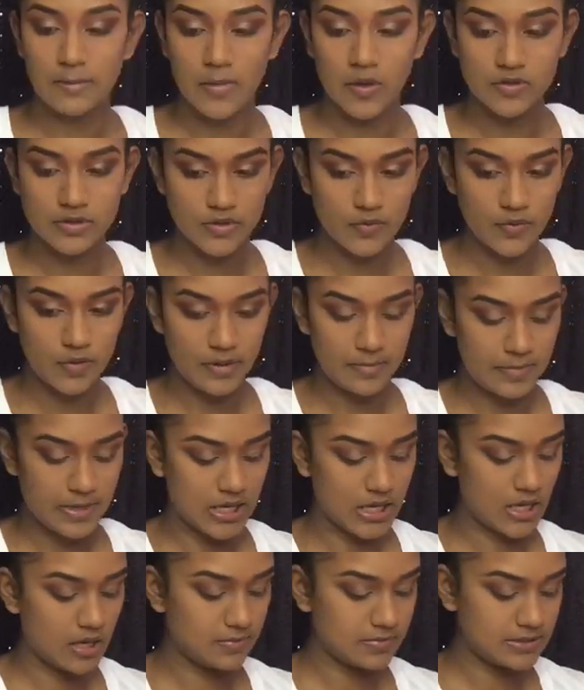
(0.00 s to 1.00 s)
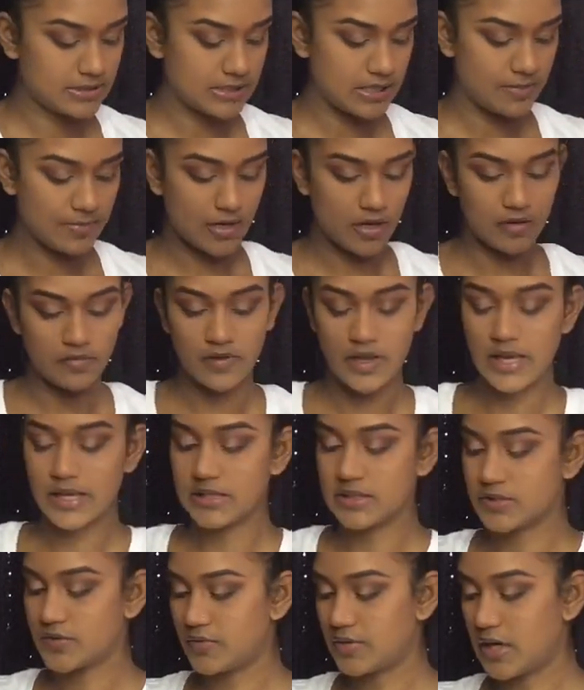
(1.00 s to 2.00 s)
I'm also going to pick up some of
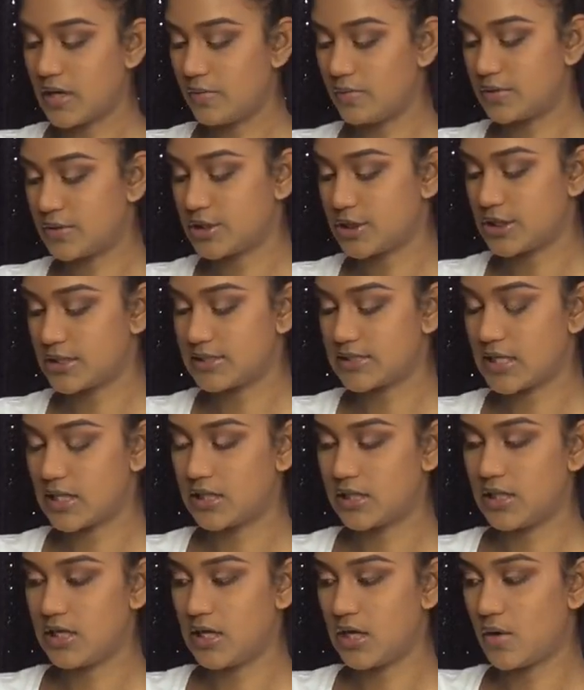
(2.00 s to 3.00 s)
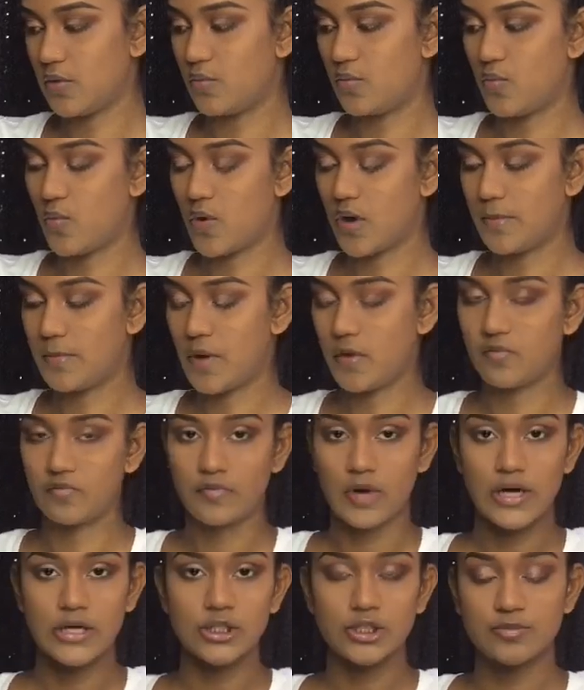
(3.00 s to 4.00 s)
Hazelnut, which is the warm
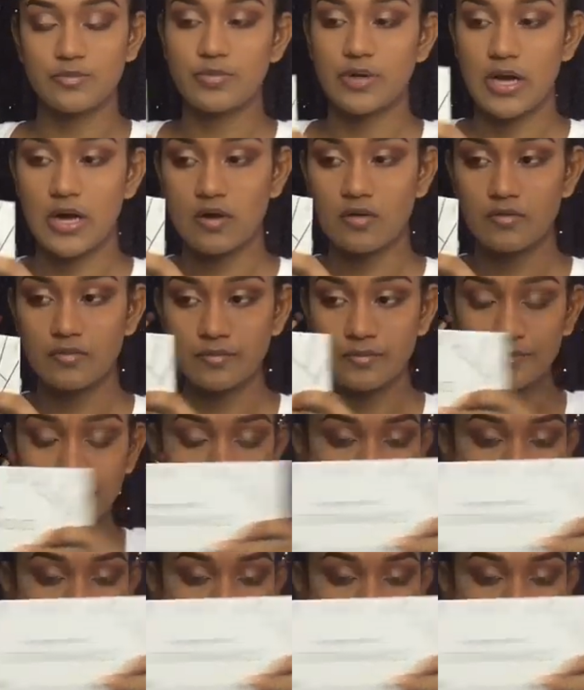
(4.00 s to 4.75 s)
reddish brown.